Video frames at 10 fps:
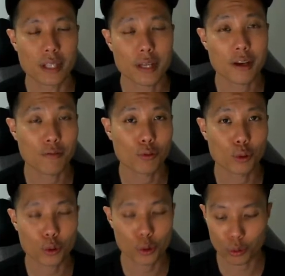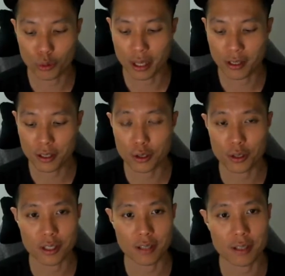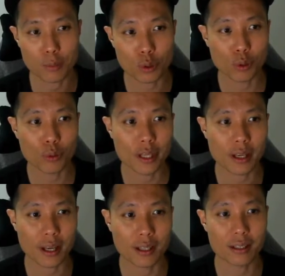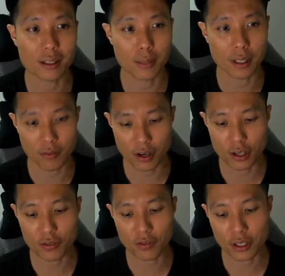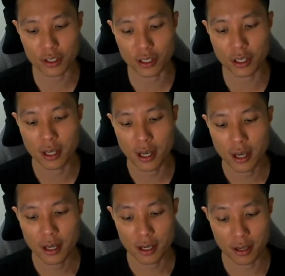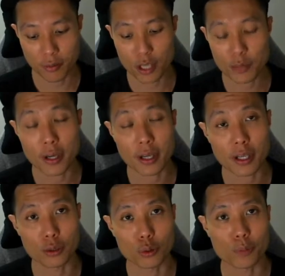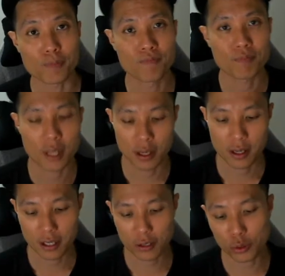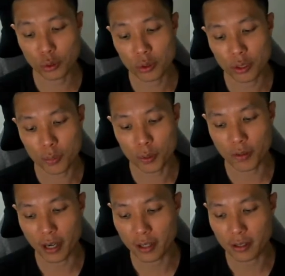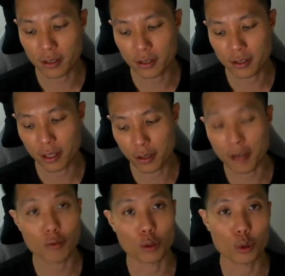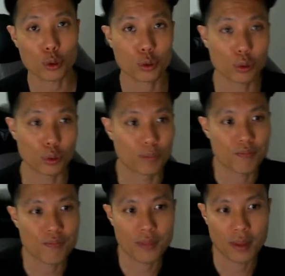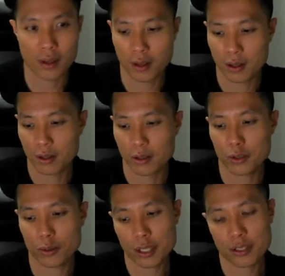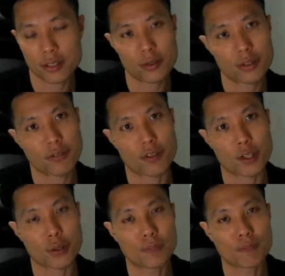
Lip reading: you can follow through and teach yourself some coding and learn about the various functions that the Raspberry can do. There's a tutorial provided that you can follow through to. So in this series of video,